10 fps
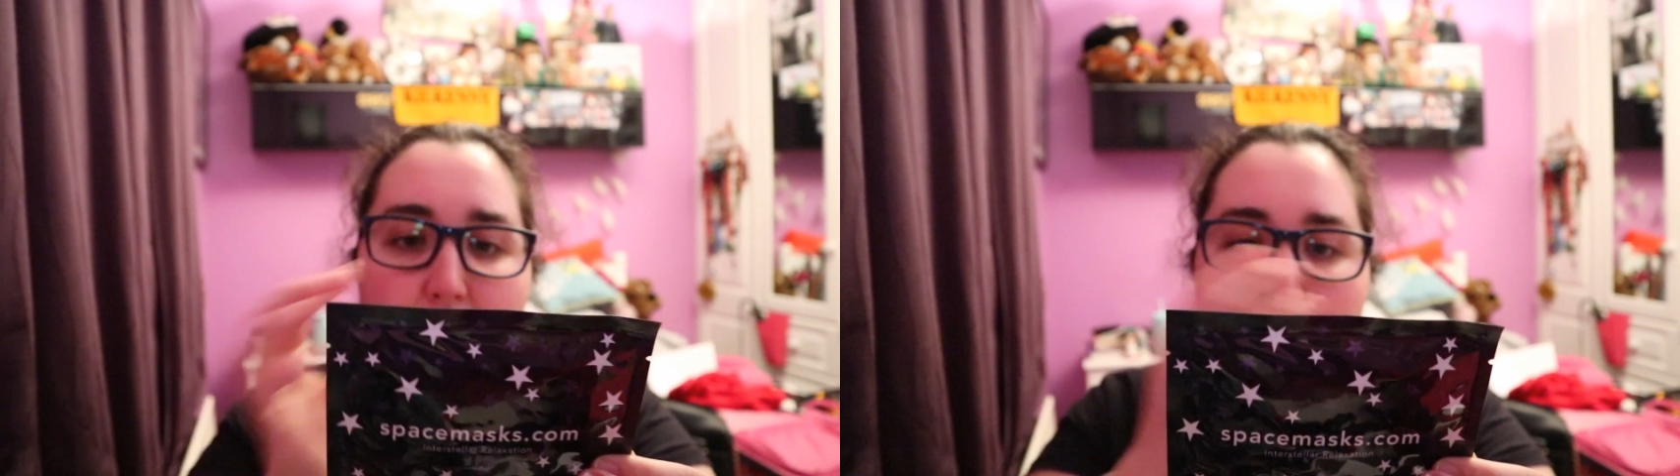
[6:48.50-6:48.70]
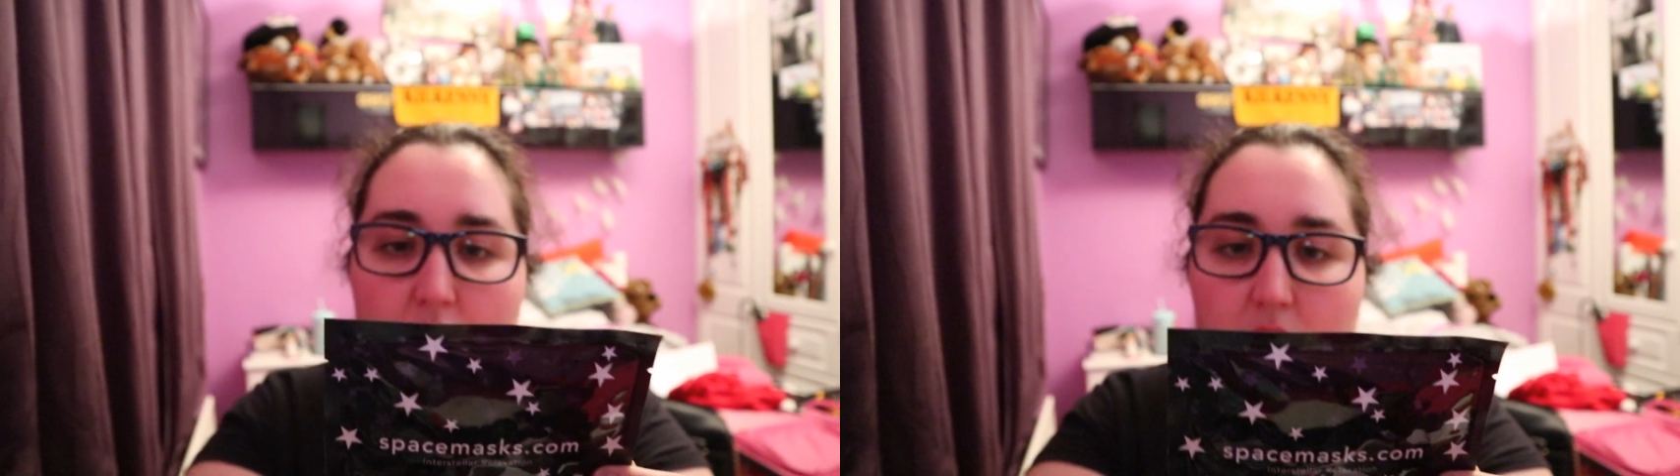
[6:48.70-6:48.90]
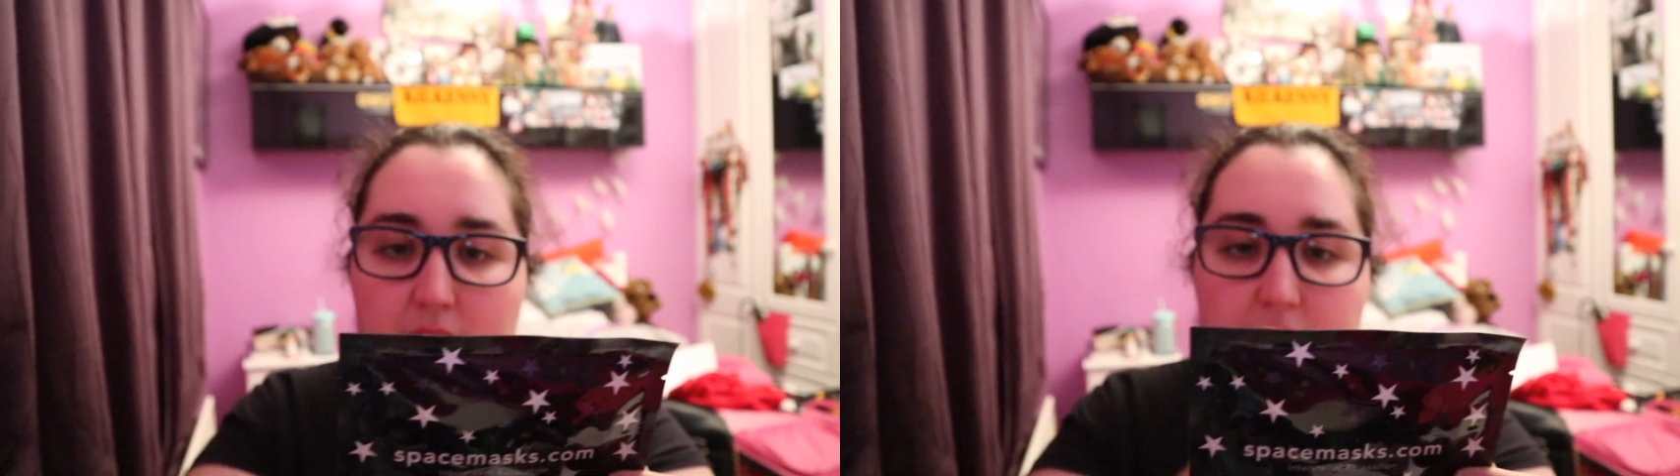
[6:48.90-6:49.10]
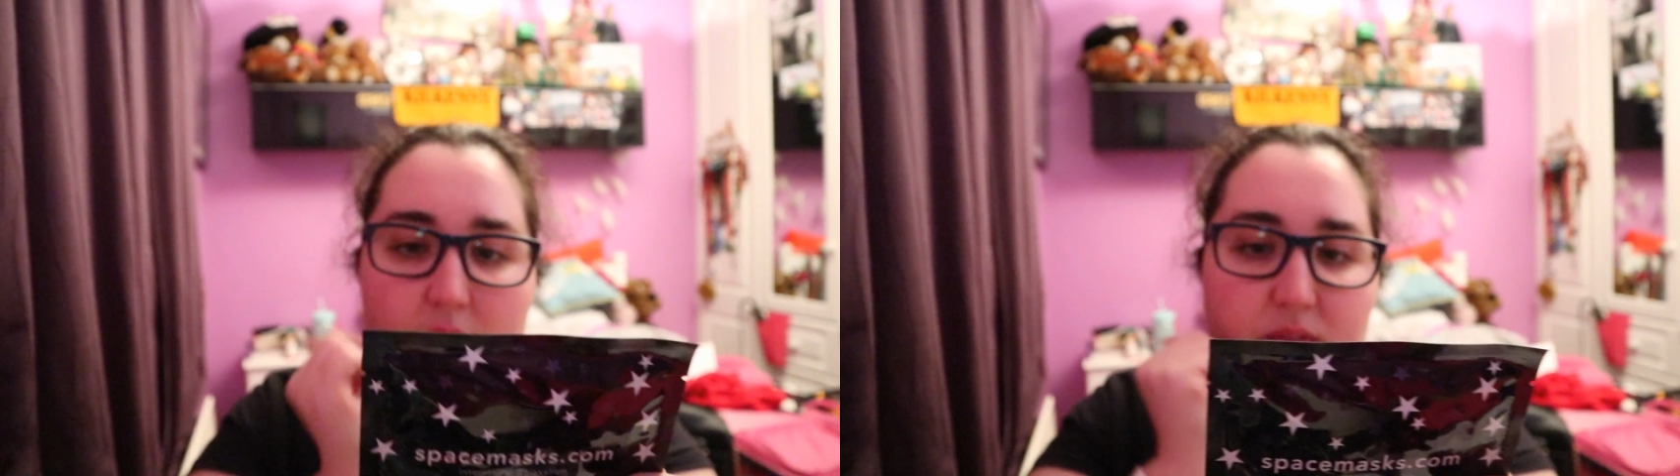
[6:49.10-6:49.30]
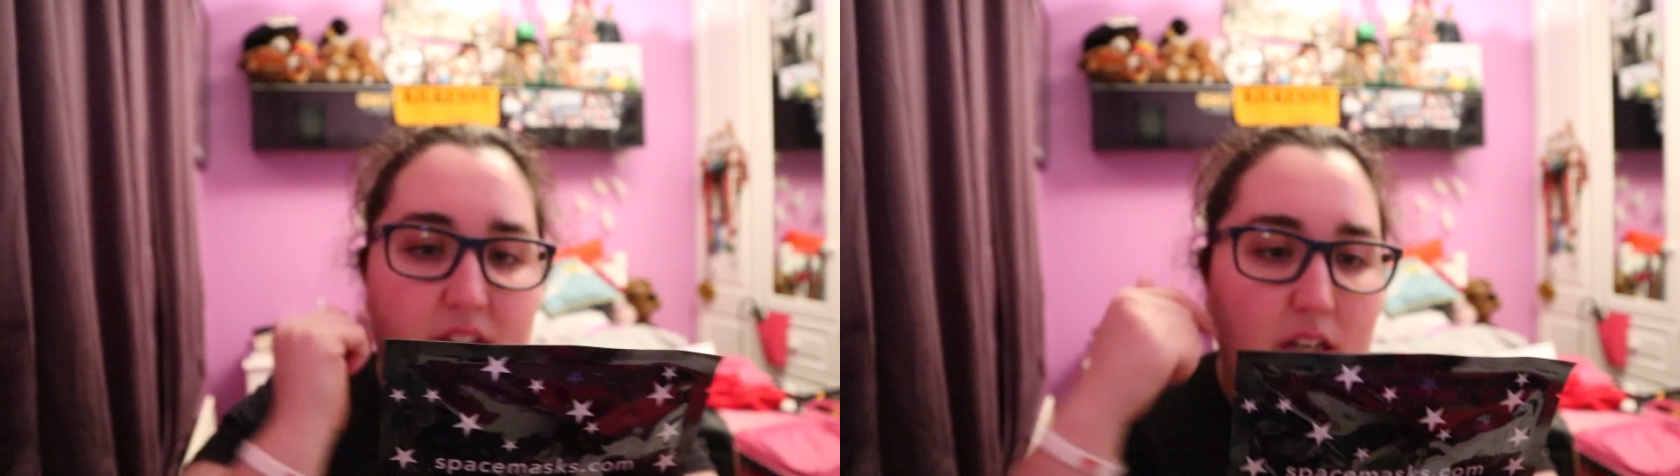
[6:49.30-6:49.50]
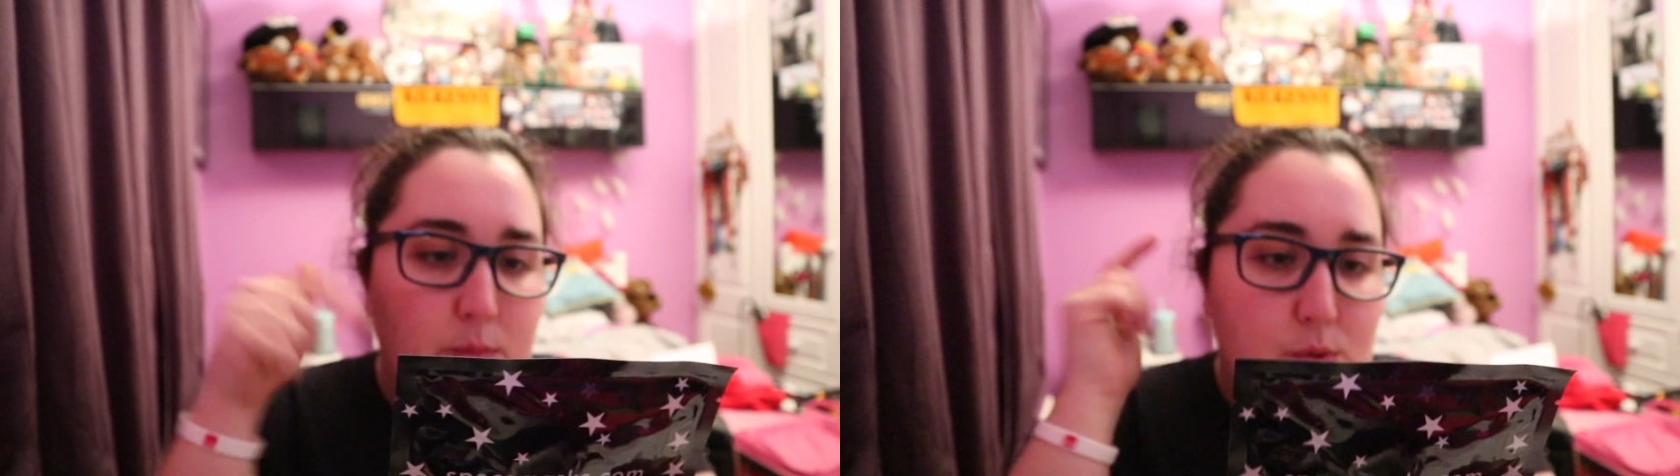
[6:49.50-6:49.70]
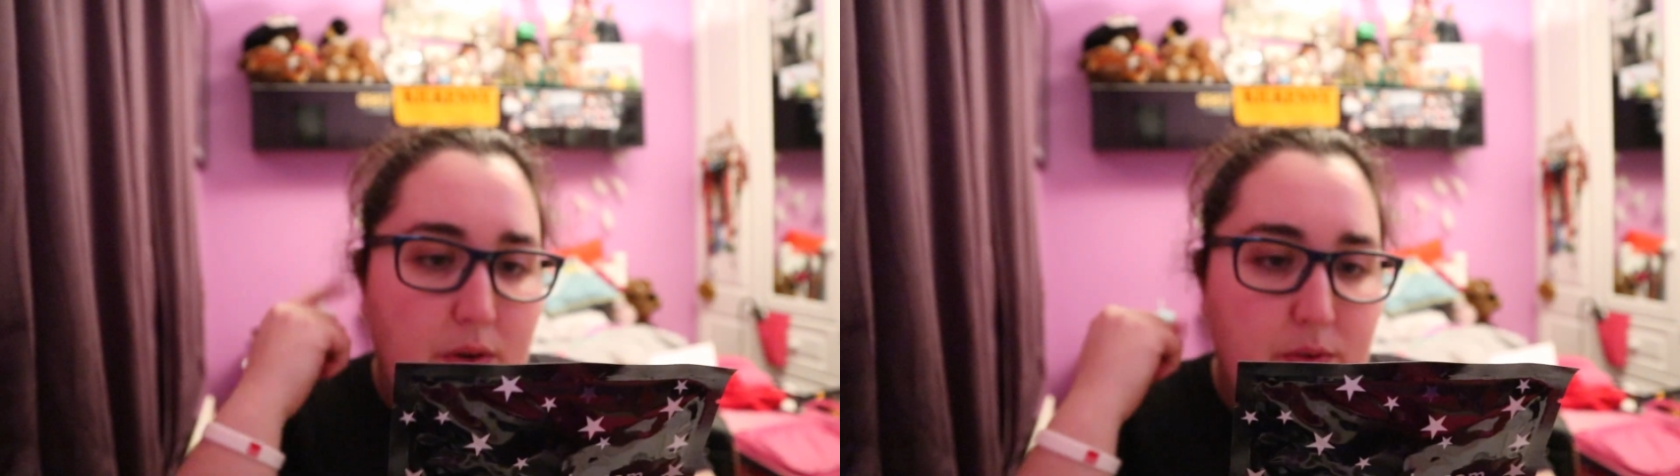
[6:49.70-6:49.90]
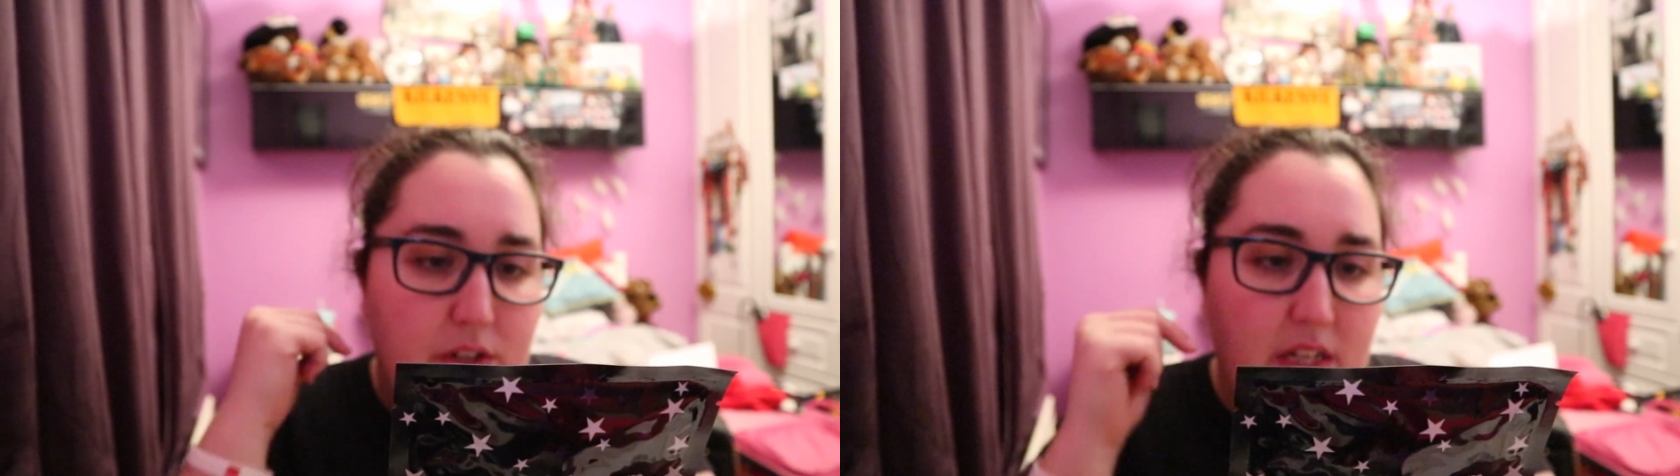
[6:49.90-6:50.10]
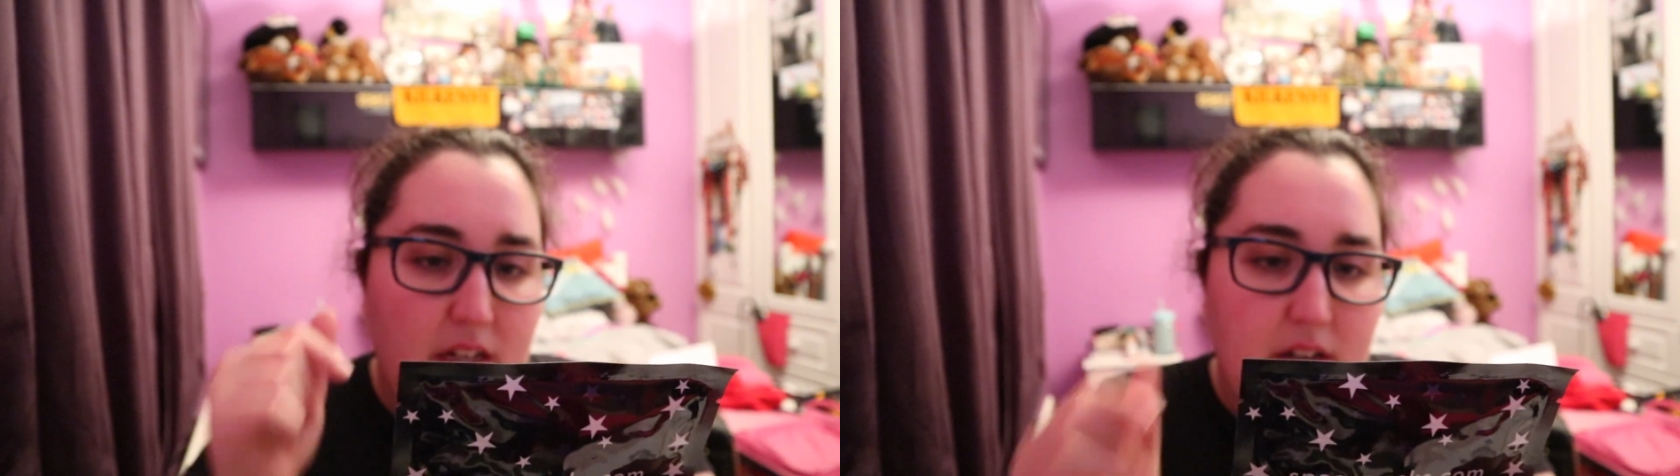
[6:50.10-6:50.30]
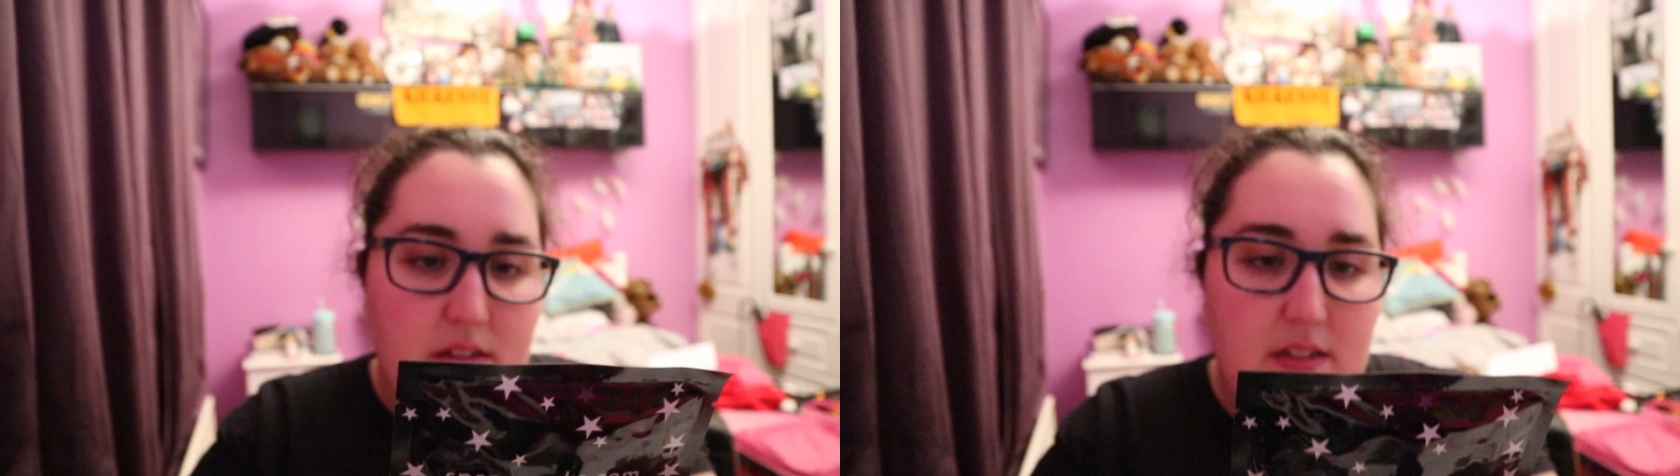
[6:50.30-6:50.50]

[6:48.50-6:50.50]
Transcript: your eyes and fit the loops around your ears